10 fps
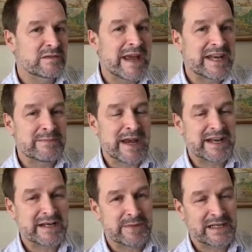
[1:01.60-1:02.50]
for
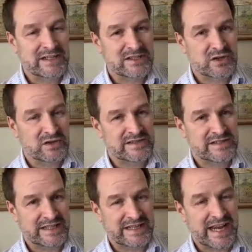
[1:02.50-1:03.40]
many billion
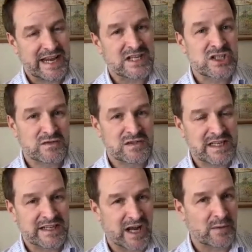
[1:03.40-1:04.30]
dollars in aid. You've
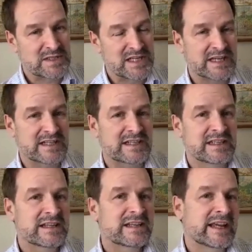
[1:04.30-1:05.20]
seen an uptick
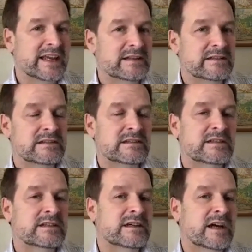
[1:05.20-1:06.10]
in
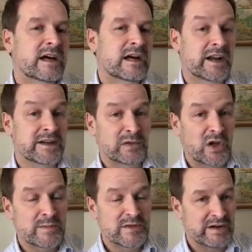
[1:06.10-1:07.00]

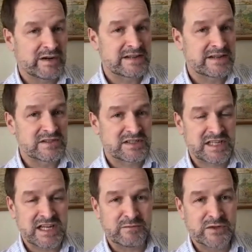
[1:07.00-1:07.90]
unemployment already, and
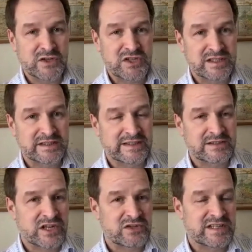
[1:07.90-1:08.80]
Steve Mnuchin, the
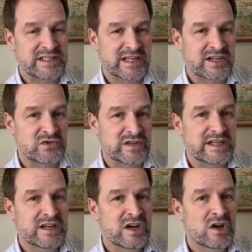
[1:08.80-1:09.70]
Treasury
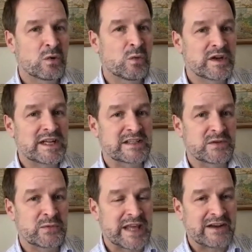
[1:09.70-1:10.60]
Secretary, warning
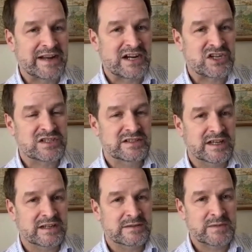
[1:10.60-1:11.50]
that without
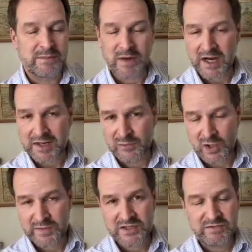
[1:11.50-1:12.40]
action,
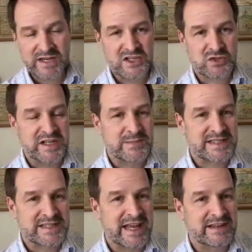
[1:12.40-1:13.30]
unemployment could reach
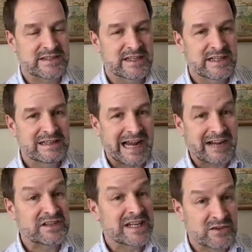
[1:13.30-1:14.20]
20%.
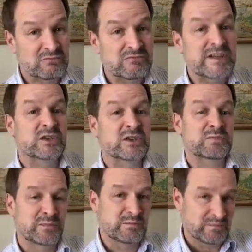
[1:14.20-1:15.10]
And in the
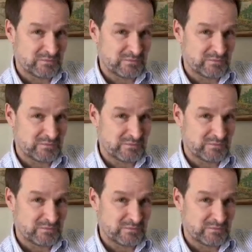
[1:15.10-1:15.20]
real